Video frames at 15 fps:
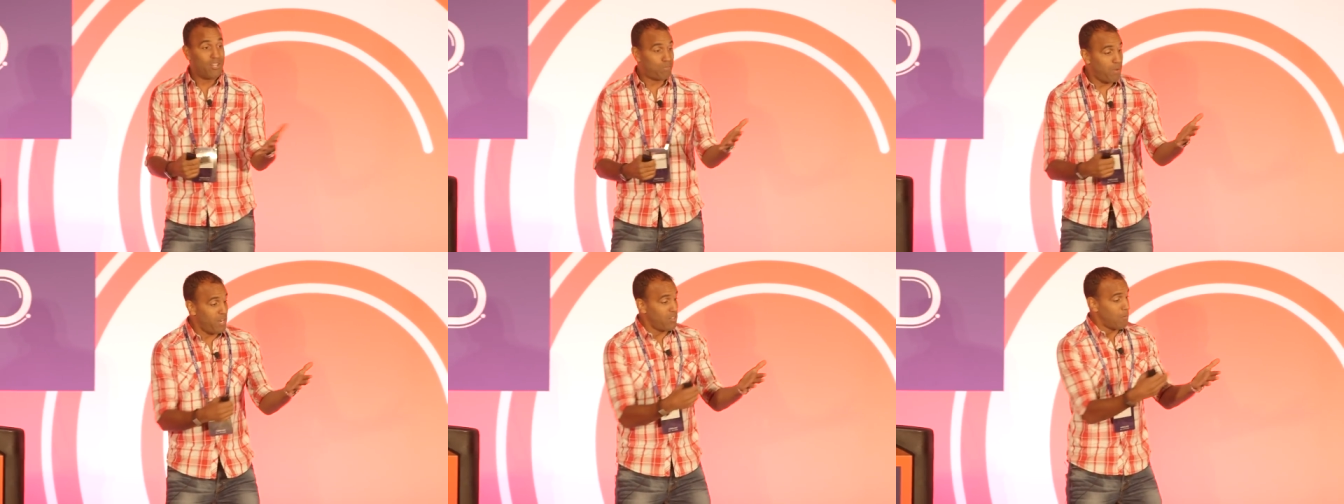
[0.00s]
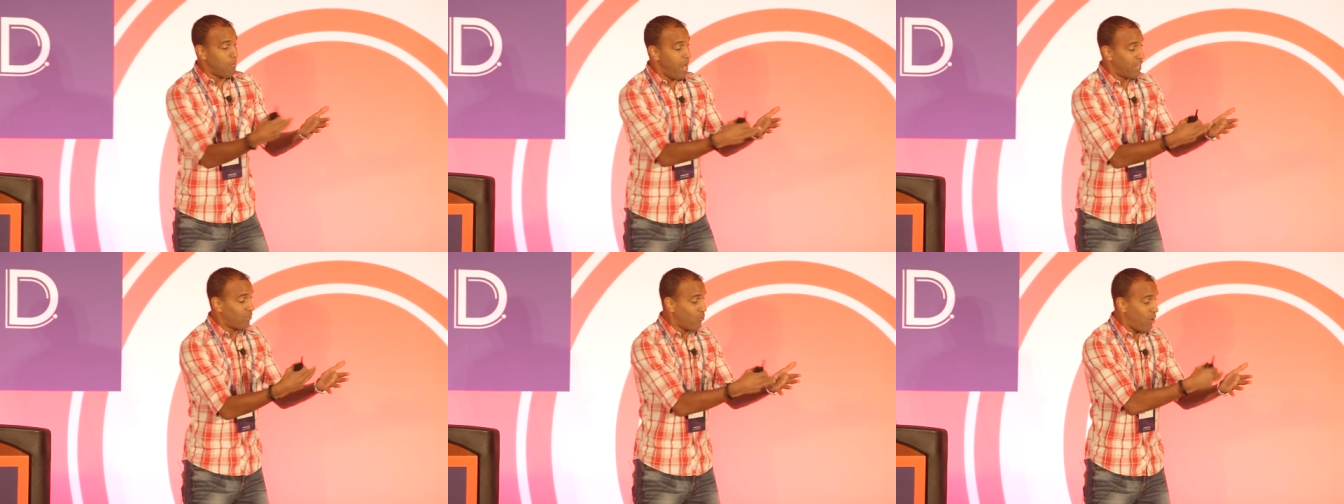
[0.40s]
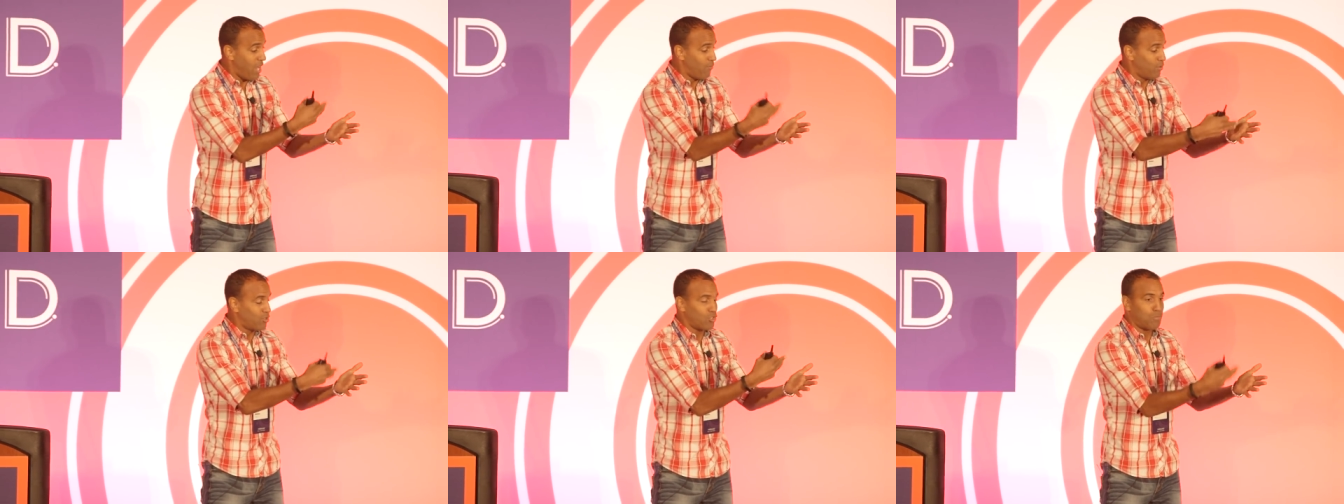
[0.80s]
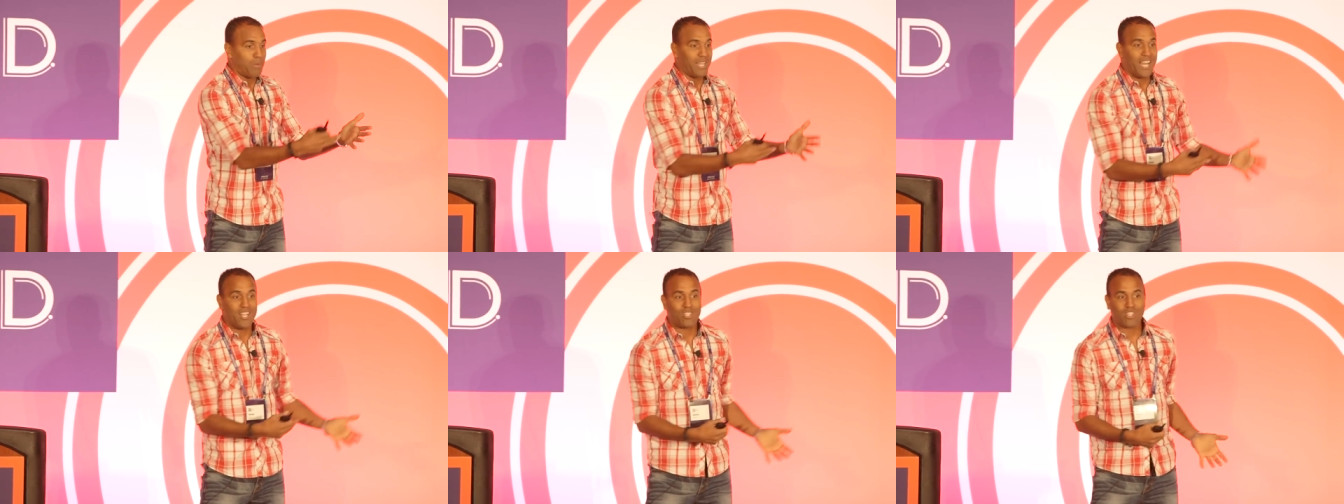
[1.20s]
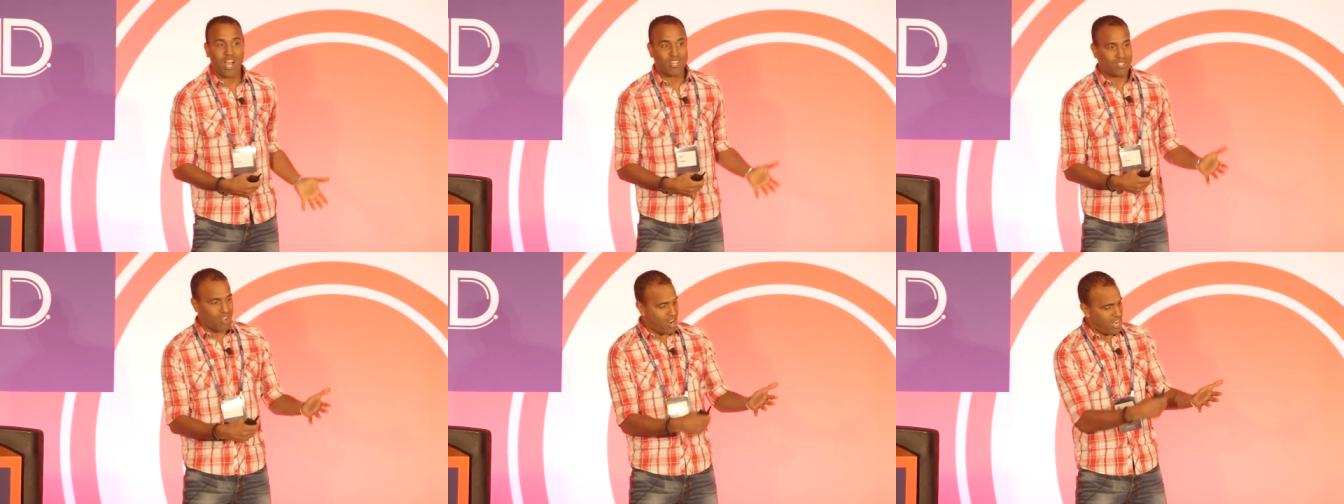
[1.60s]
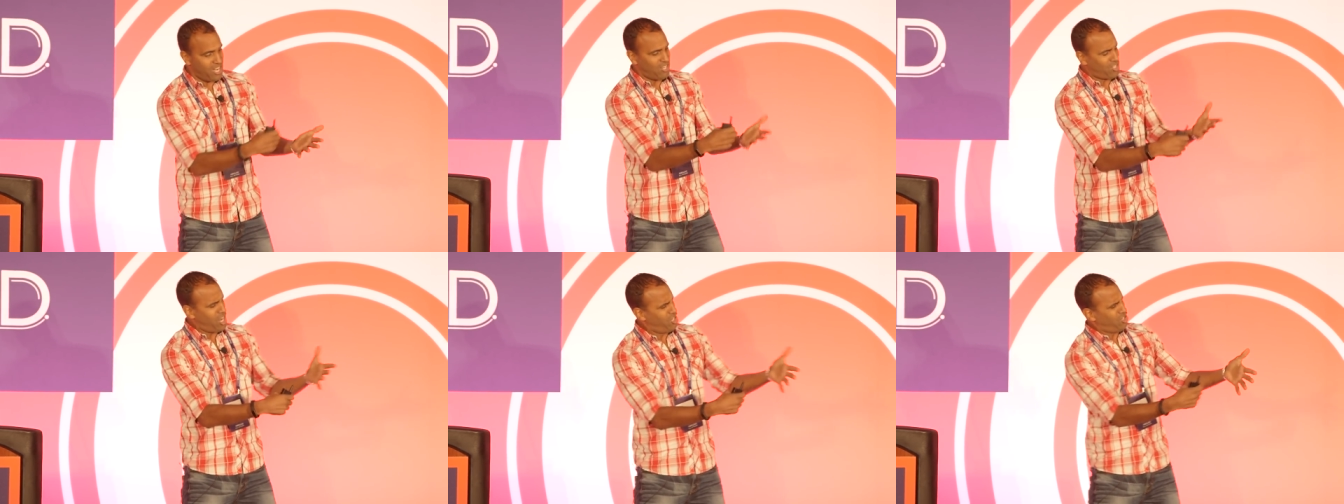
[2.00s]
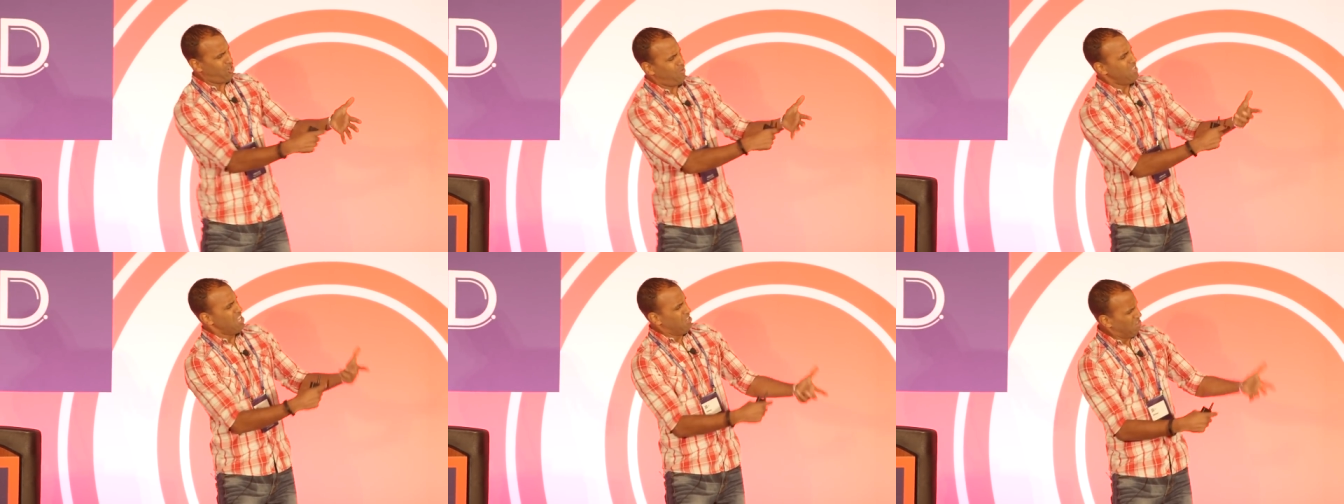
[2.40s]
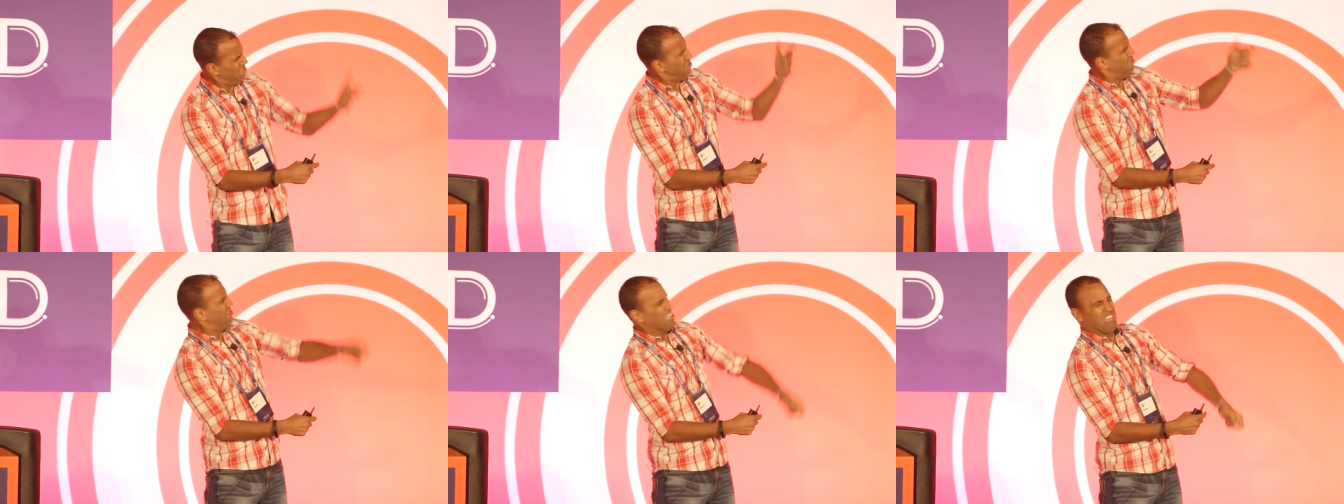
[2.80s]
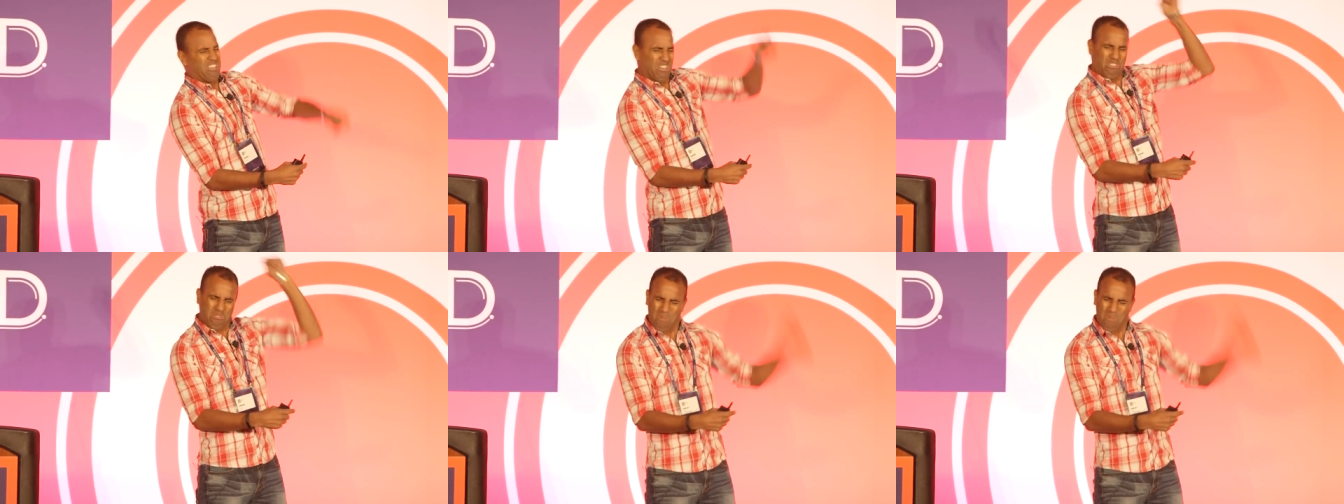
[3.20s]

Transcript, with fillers: and it's been in the microwave with the spaghetti sauce on it. And they show, ooh, and she